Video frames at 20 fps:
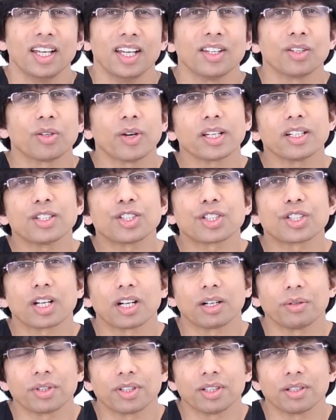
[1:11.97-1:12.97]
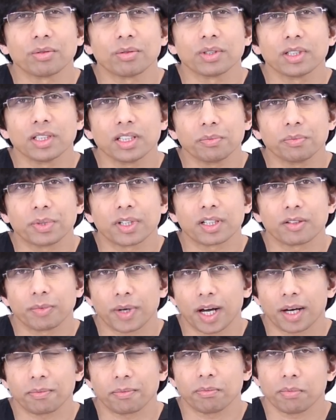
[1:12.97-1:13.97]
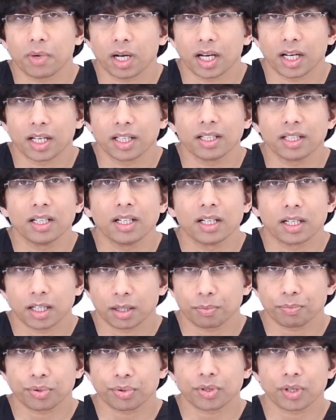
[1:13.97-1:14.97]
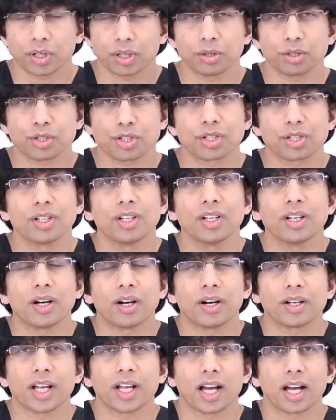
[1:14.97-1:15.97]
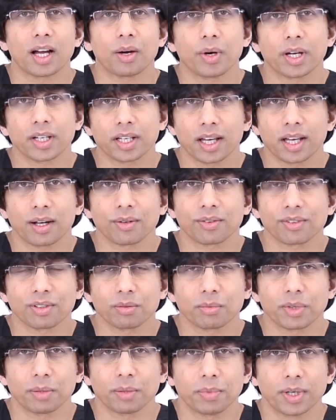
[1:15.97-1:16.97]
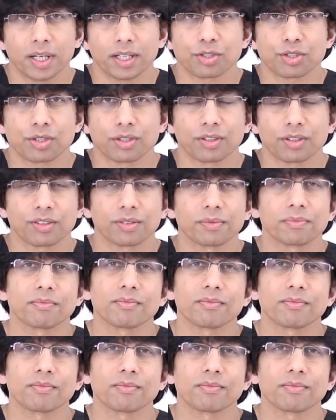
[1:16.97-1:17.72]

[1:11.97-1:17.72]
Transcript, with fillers: So I can share with you a little bit about my approach on how I counsel my patients.